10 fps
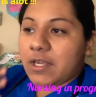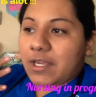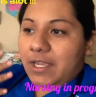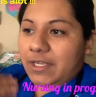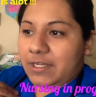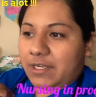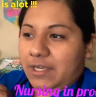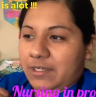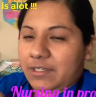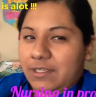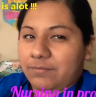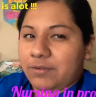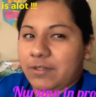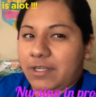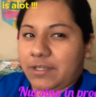and it kind of gave
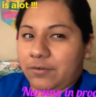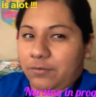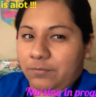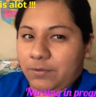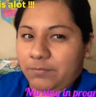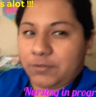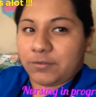me like an overview.